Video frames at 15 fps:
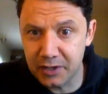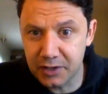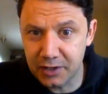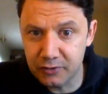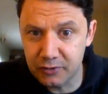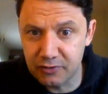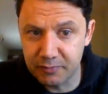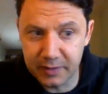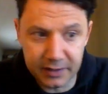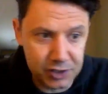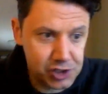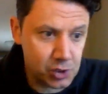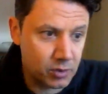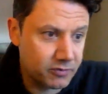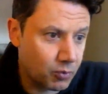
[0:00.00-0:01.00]
accused of being
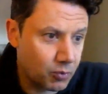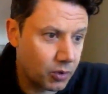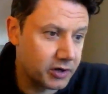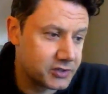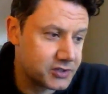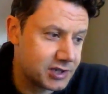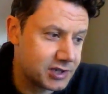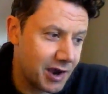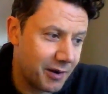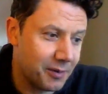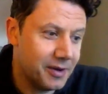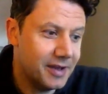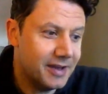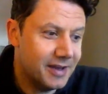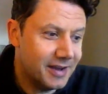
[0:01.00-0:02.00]
short of words, so,
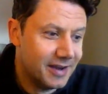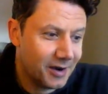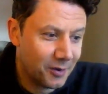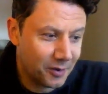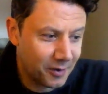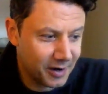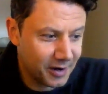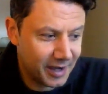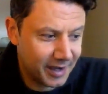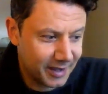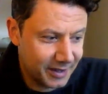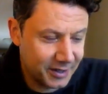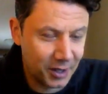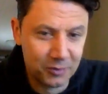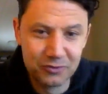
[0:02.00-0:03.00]
or
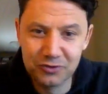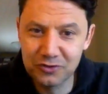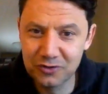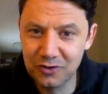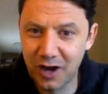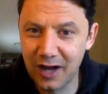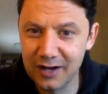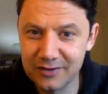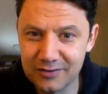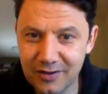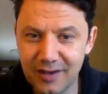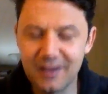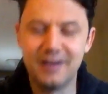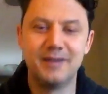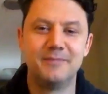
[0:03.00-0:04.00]
you know, not
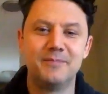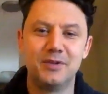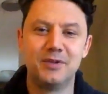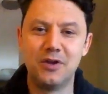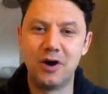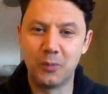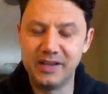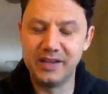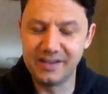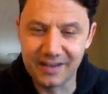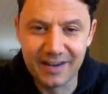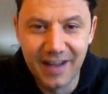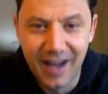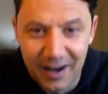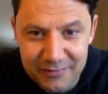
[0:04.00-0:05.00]
long-winded
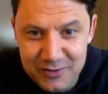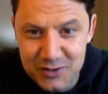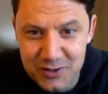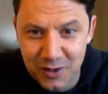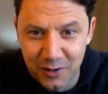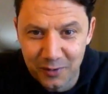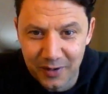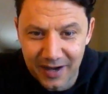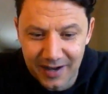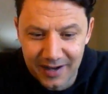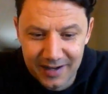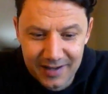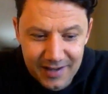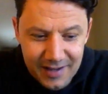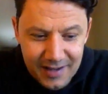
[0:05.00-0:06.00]
enough. So
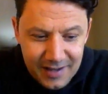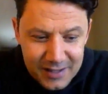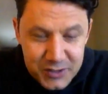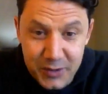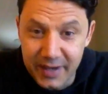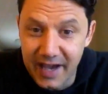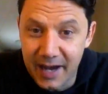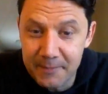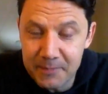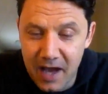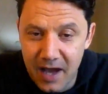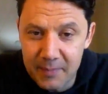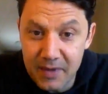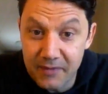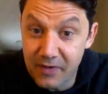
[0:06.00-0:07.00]
so yeah,
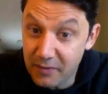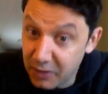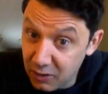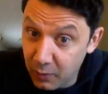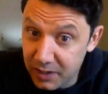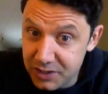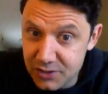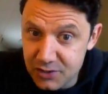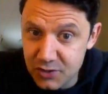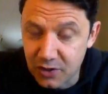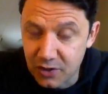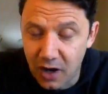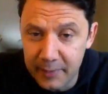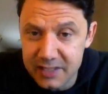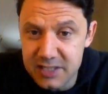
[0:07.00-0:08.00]
if you have any questions or
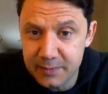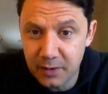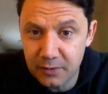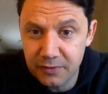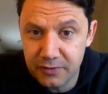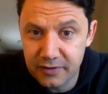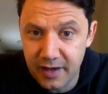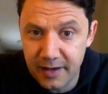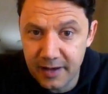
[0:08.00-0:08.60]
comments about